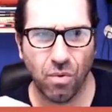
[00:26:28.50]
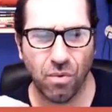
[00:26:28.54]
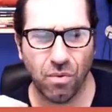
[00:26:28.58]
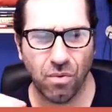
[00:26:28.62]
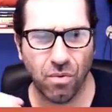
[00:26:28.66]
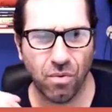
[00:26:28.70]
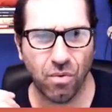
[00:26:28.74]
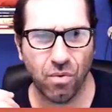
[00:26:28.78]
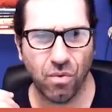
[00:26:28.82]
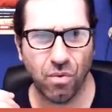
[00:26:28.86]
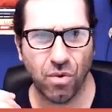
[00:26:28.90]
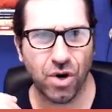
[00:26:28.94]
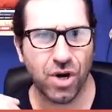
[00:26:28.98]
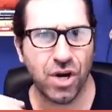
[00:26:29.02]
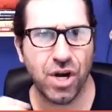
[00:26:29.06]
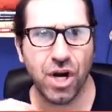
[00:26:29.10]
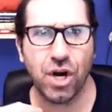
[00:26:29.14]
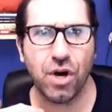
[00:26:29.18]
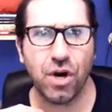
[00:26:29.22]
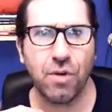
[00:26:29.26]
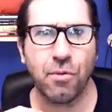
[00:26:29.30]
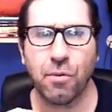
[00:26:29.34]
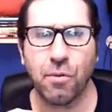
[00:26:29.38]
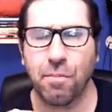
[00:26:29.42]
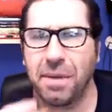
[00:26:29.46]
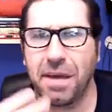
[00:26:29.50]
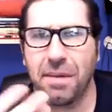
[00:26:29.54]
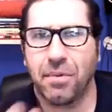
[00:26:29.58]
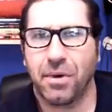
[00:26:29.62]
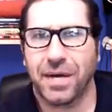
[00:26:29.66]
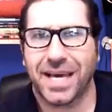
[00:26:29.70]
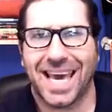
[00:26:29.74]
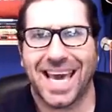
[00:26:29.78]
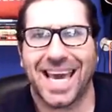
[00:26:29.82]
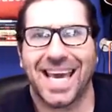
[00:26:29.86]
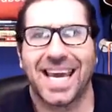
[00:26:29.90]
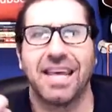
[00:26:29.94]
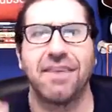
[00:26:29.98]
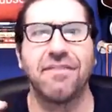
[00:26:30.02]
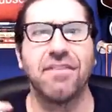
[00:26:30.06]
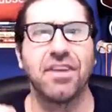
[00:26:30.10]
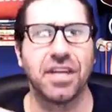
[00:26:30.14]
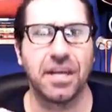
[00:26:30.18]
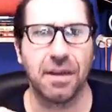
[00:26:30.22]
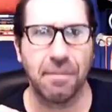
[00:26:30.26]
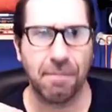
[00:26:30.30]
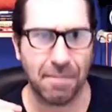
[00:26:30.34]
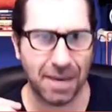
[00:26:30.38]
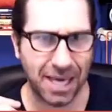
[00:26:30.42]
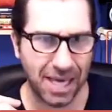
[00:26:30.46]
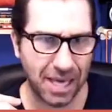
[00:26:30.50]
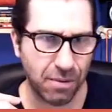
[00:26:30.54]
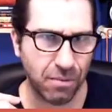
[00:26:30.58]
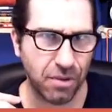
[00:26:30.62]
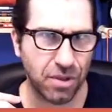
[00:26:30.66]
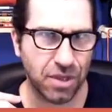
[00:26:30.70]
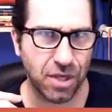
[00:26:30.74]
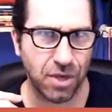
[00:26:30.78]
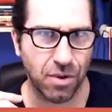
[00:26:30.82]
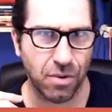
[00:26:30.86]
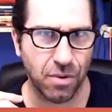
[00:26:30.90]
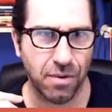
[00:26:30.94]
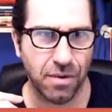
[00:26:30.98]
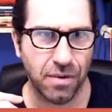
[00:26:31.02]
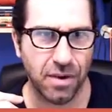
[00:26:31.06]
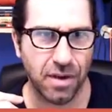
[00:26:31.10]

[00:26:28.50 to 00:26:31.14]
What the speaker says: Where people can't even compete with you.